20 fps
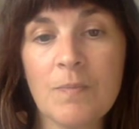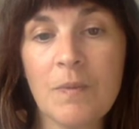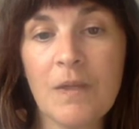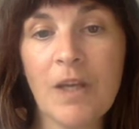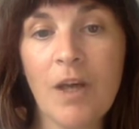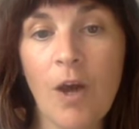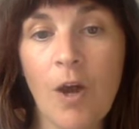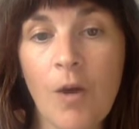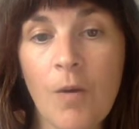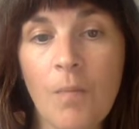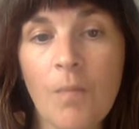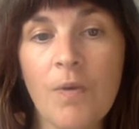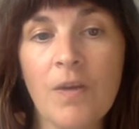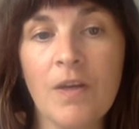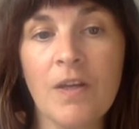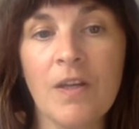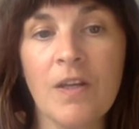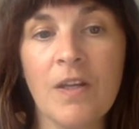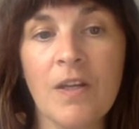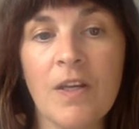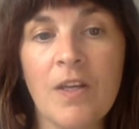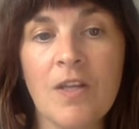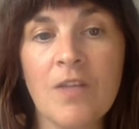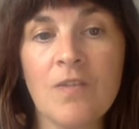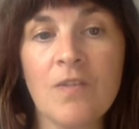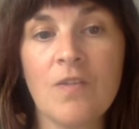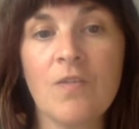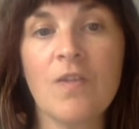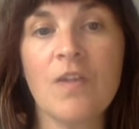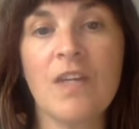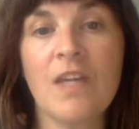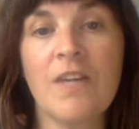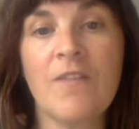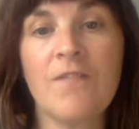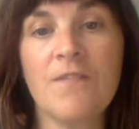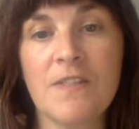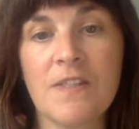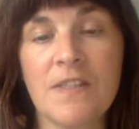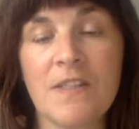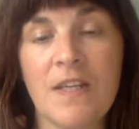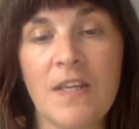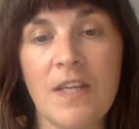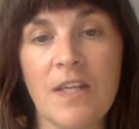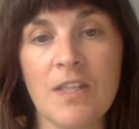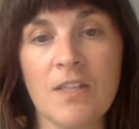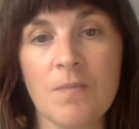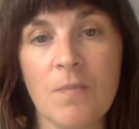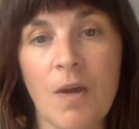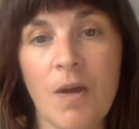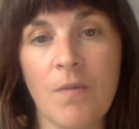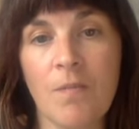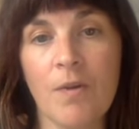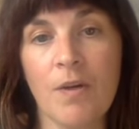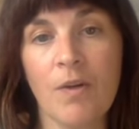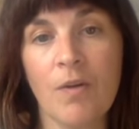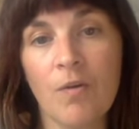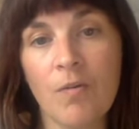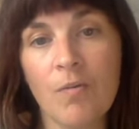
is be open to the gifts in each moment.